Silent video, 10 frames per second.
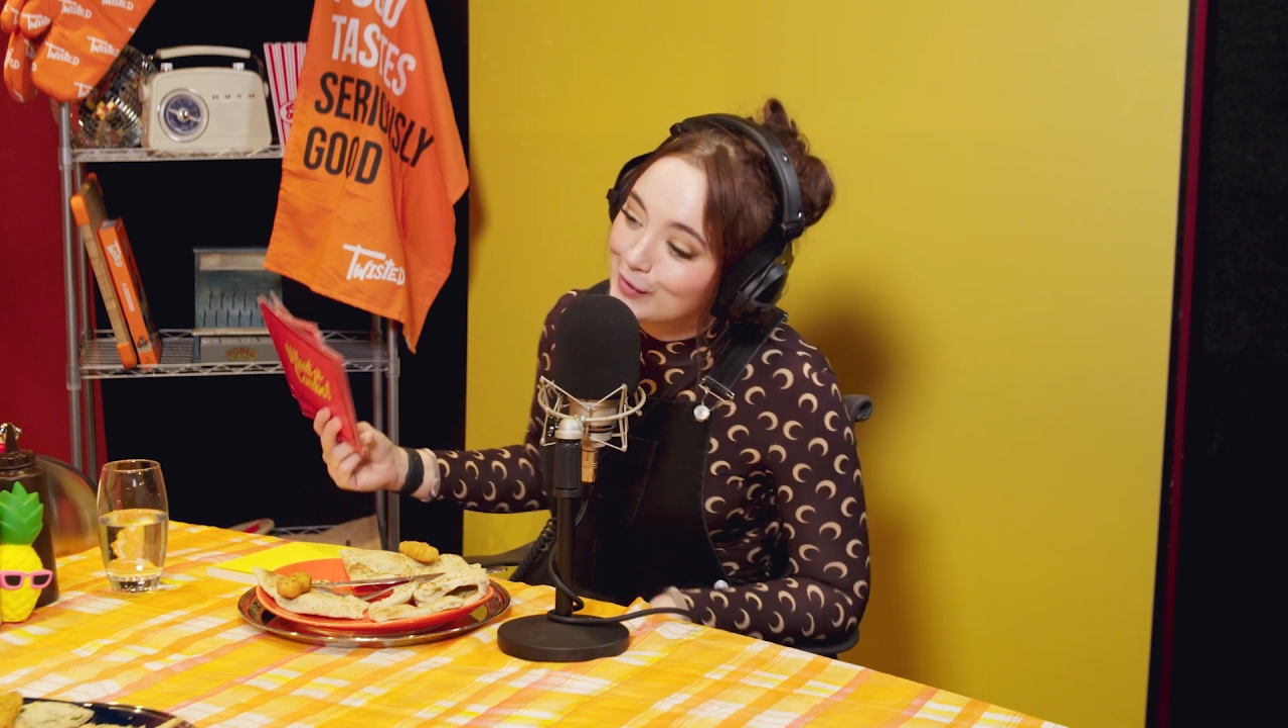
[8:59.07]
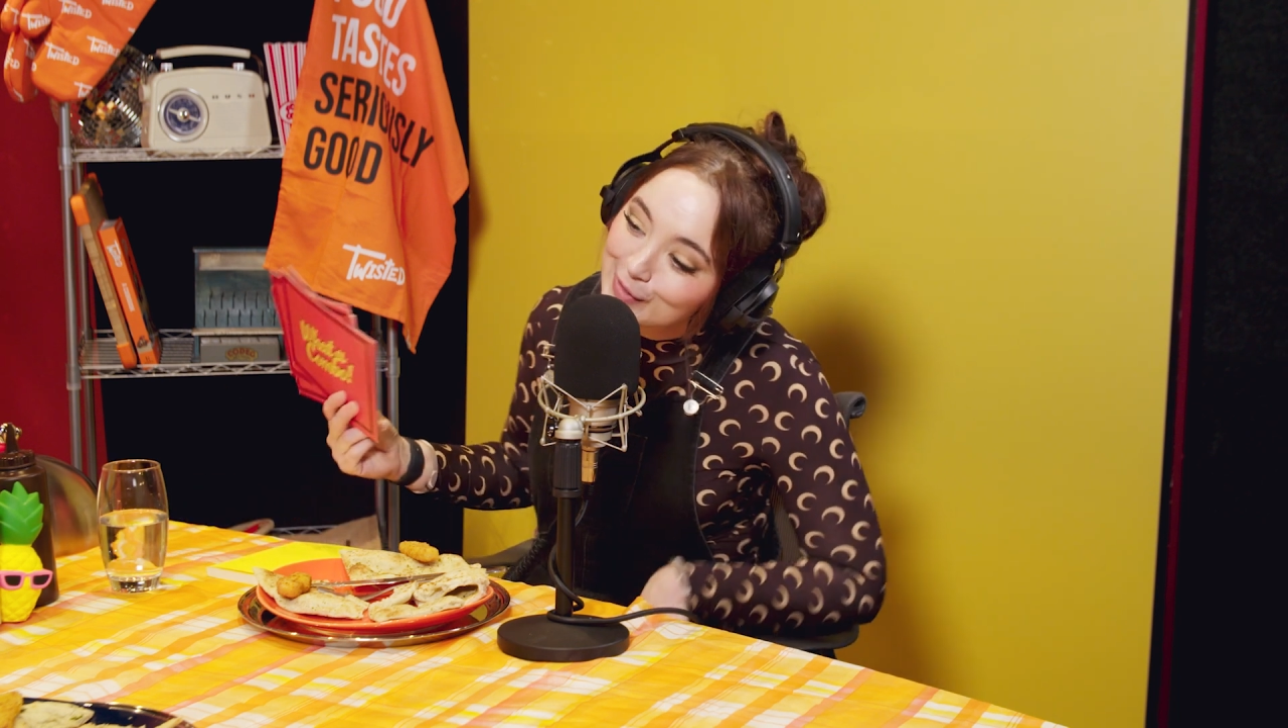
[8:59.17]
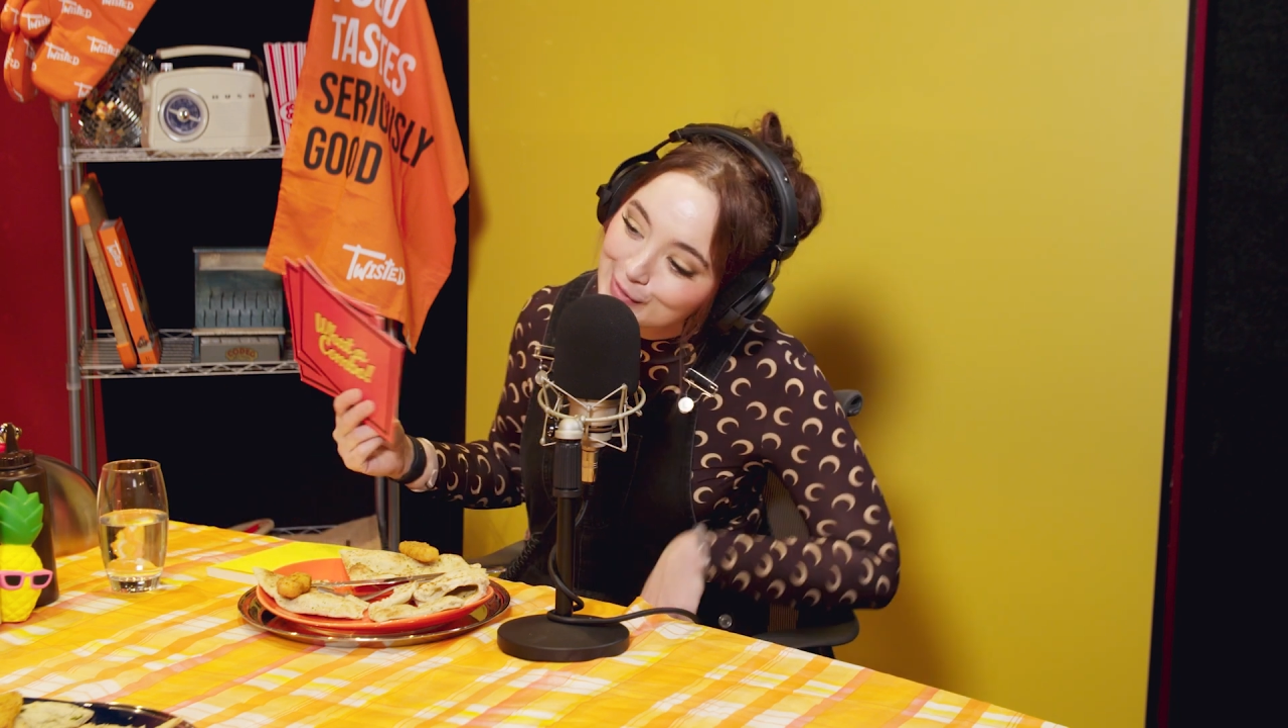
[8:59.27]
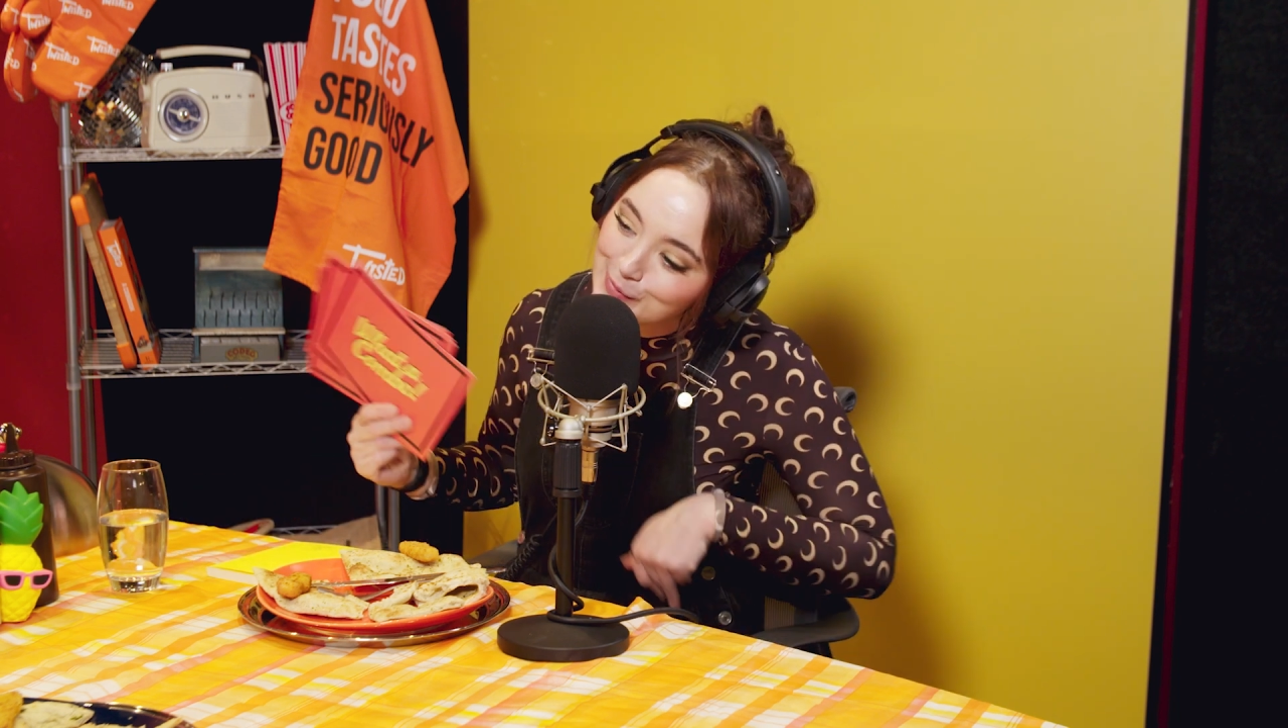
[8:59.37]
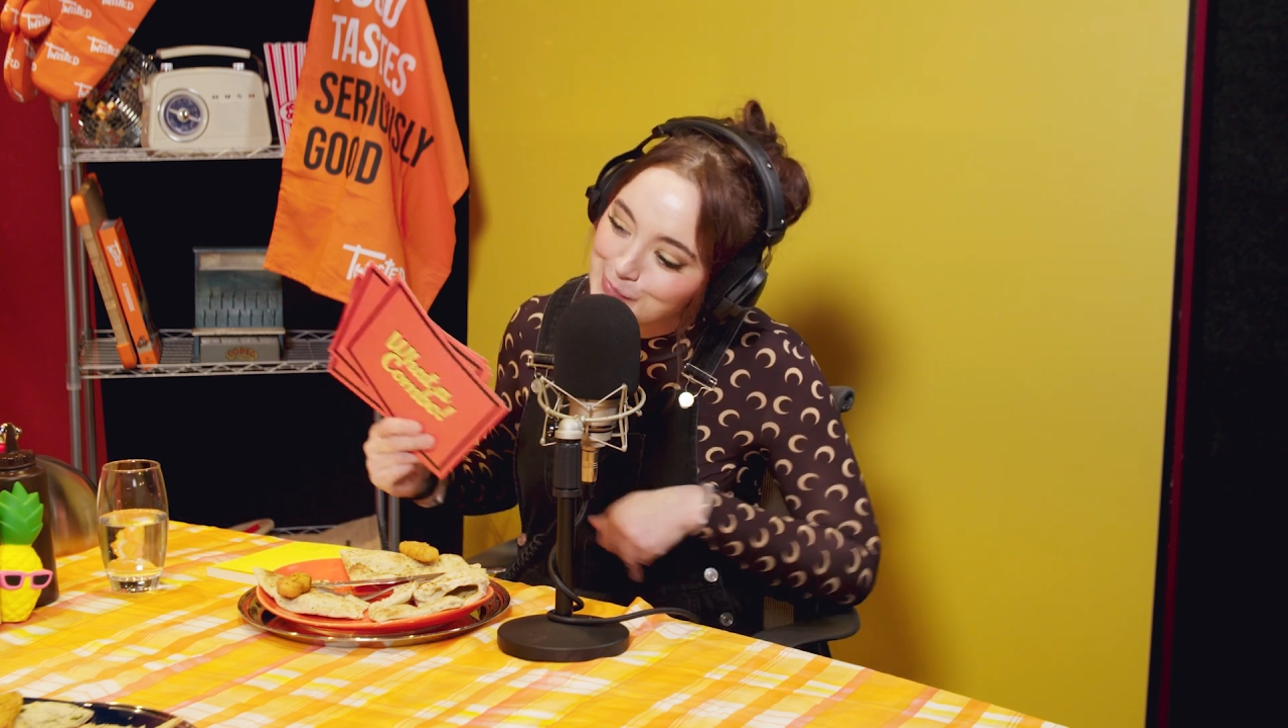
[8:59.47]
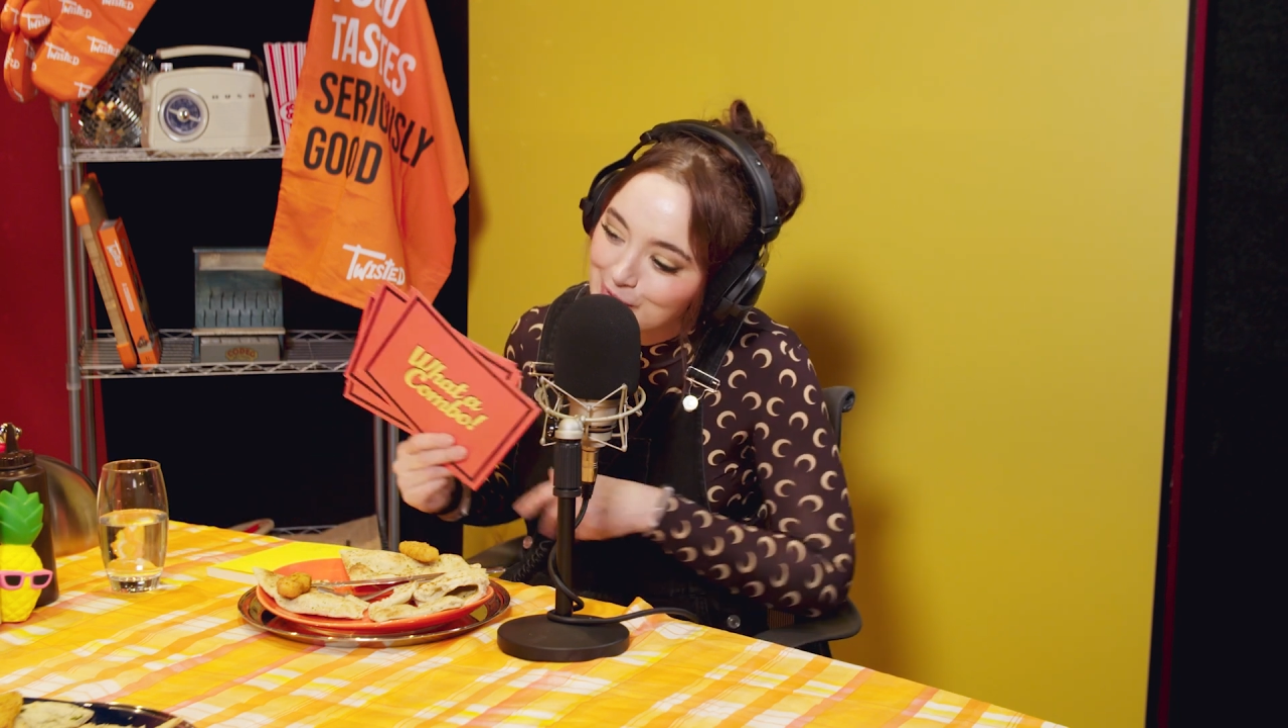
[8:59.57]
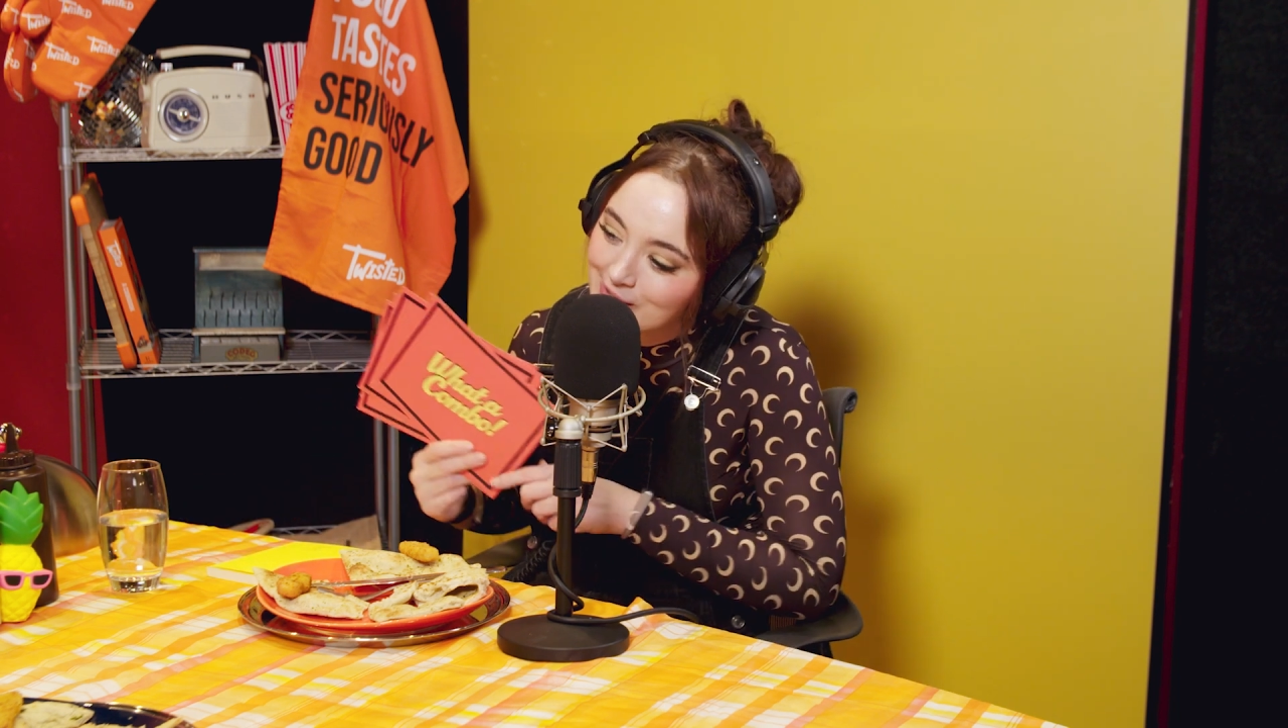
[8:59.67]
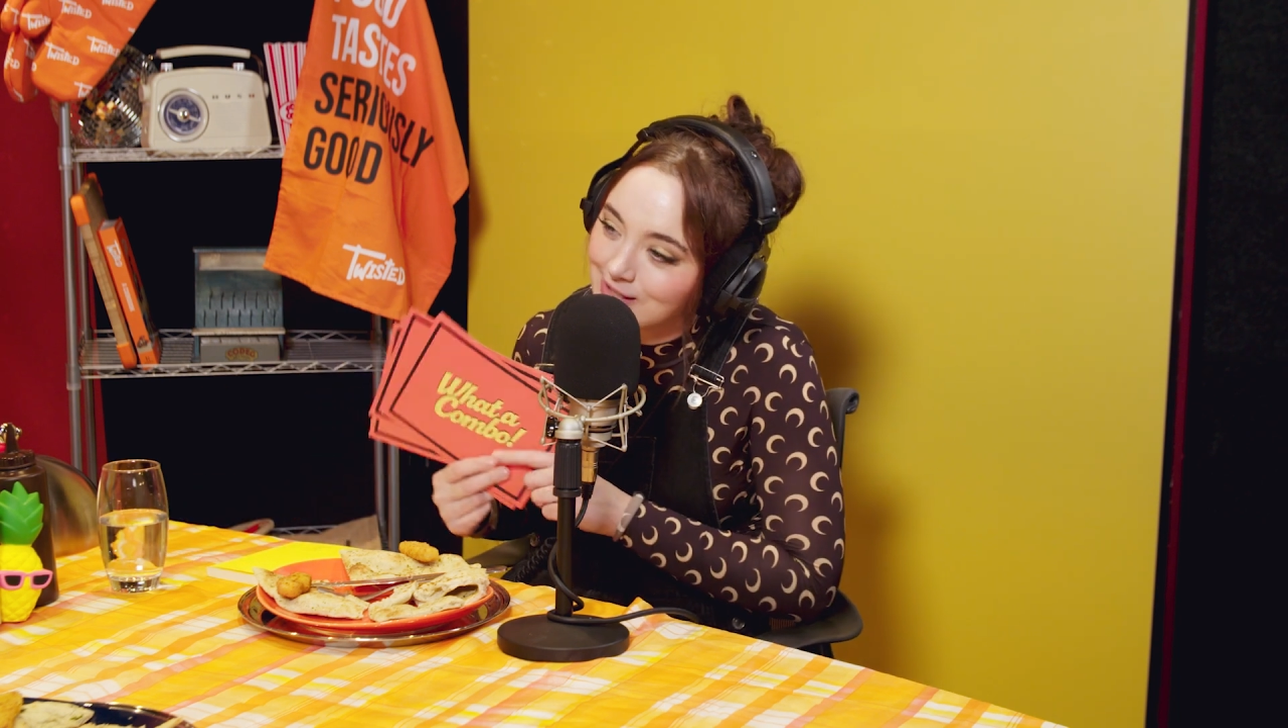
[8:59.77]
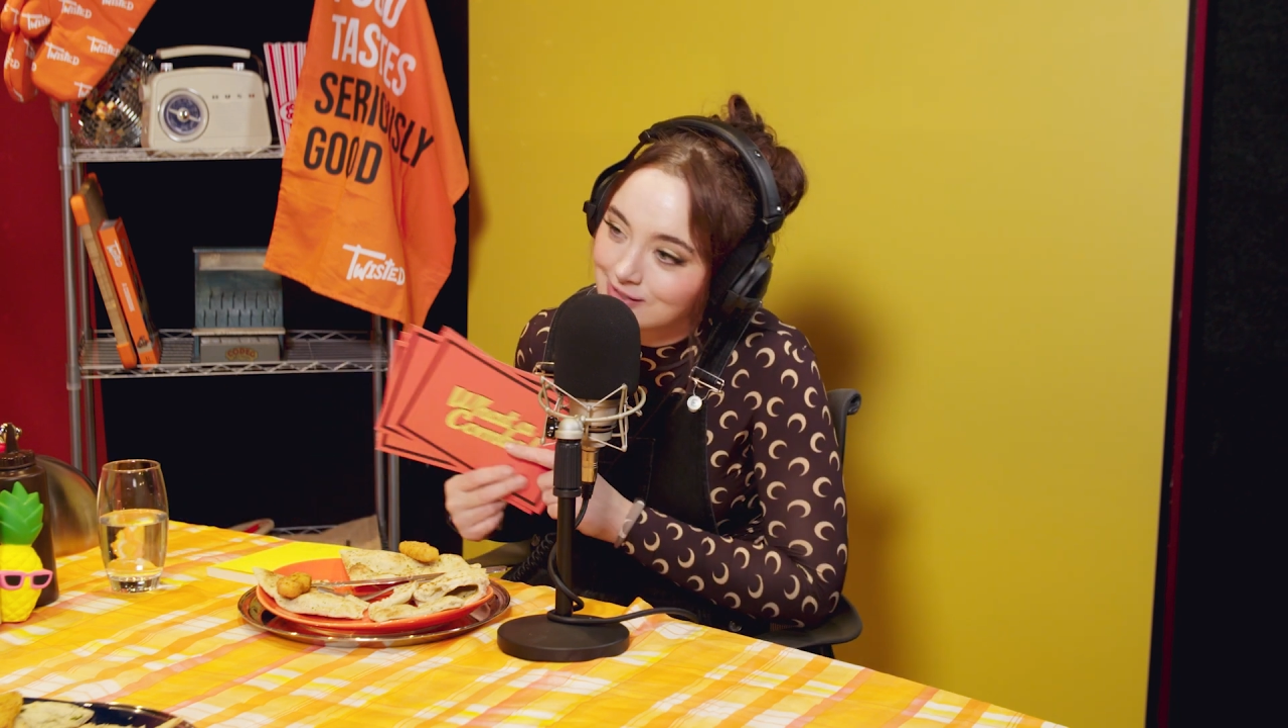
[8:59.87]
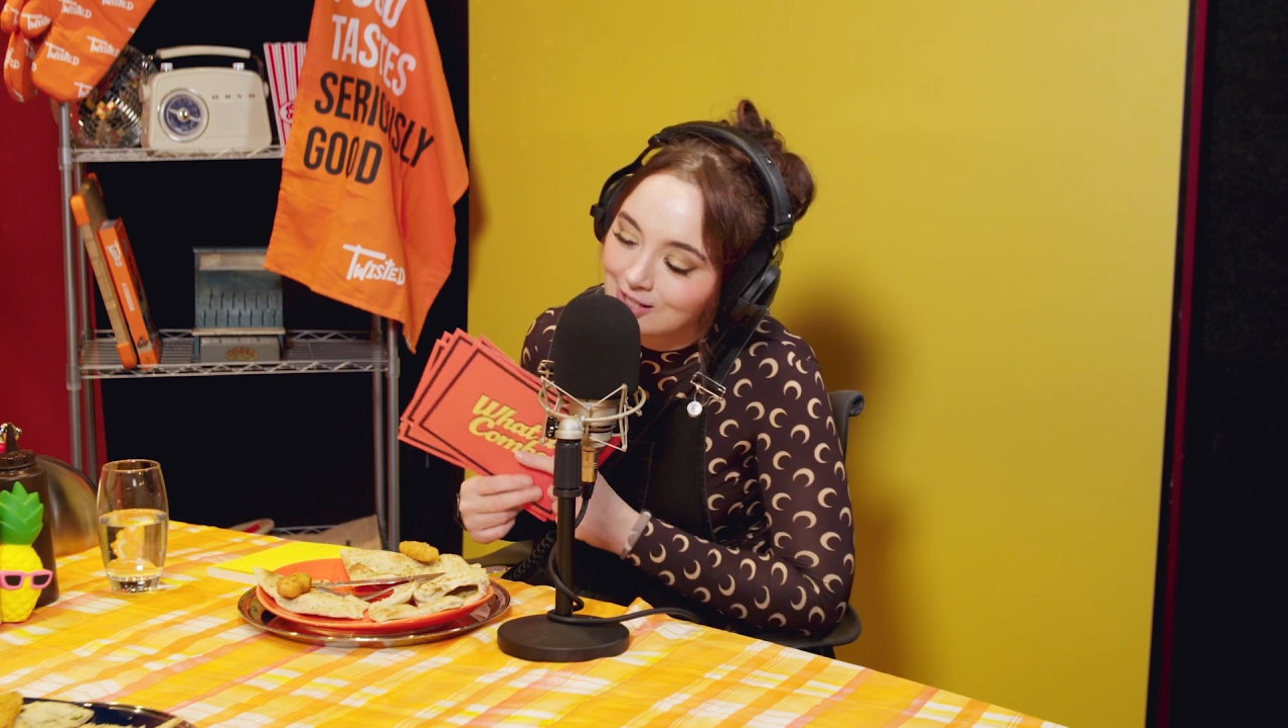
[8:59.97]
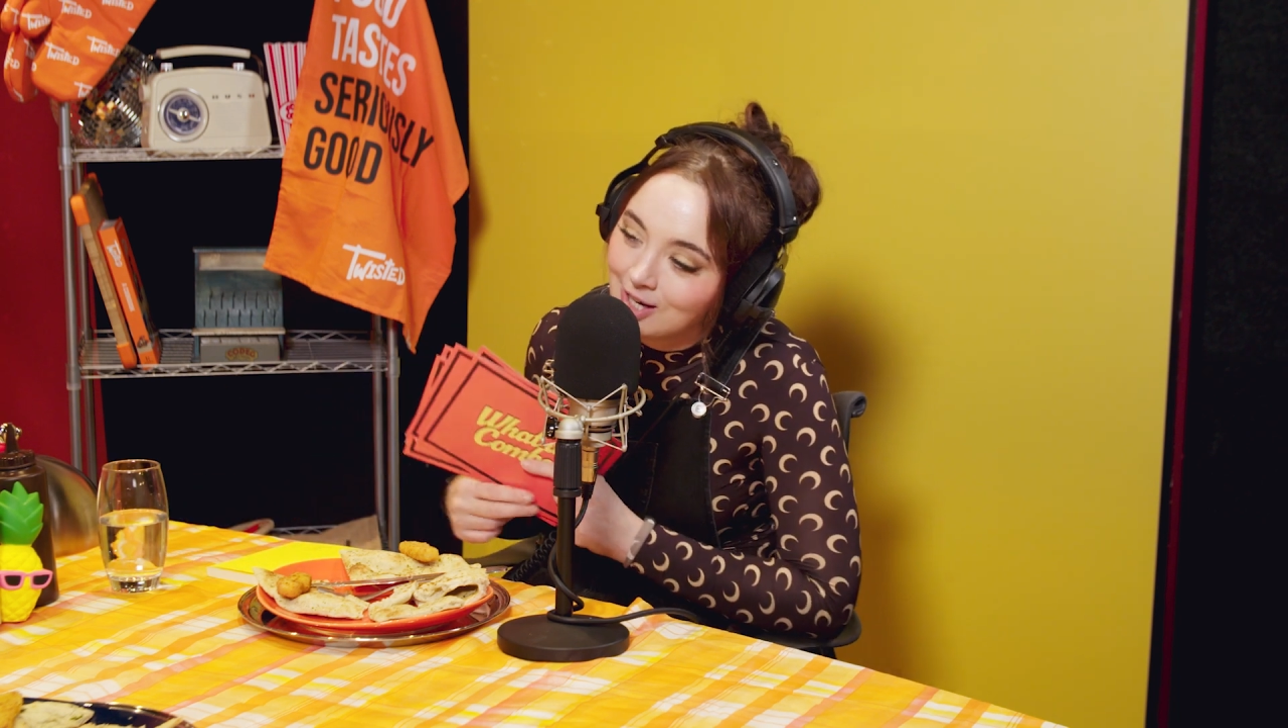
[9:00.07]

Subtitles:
that you were this